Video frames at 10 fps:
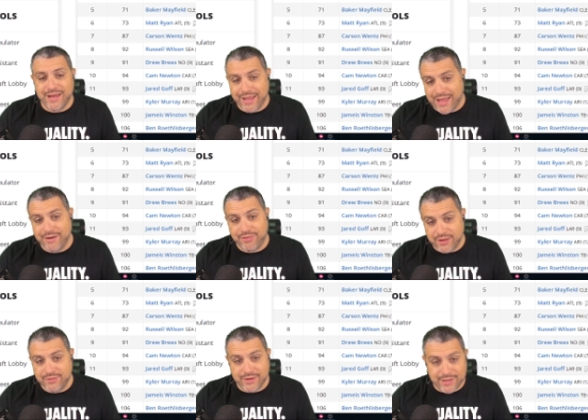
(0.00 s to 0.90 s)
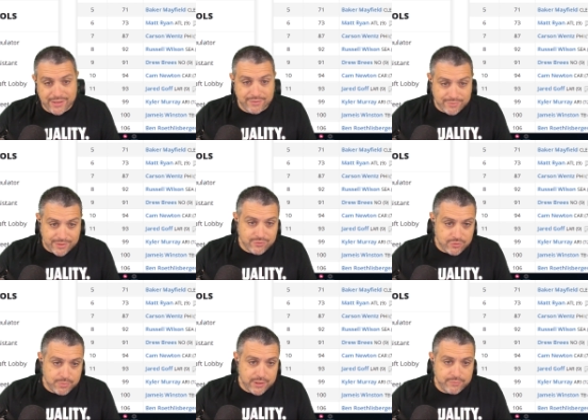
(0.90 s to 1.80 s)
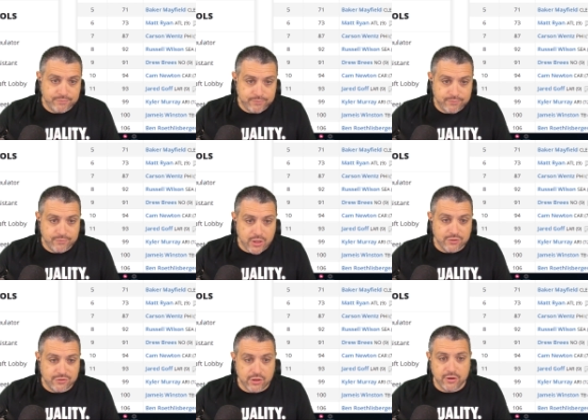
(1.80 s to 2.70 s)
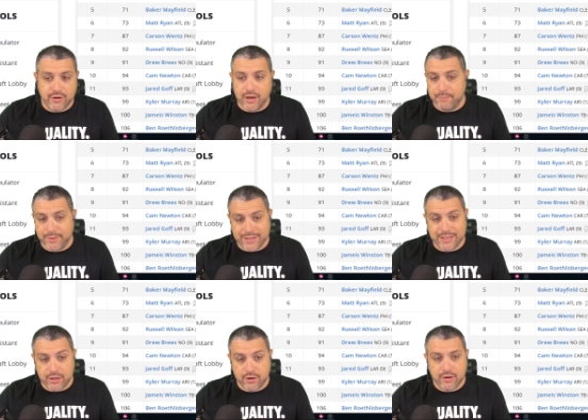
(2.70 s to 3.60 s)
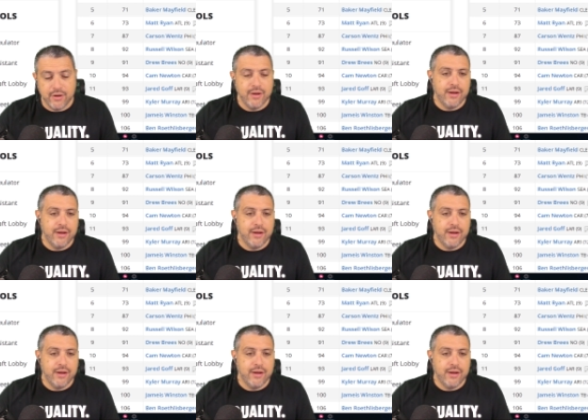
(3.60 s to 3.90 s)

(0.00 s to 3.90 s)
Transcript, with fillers: I kind of think that he needs to be considered up in here.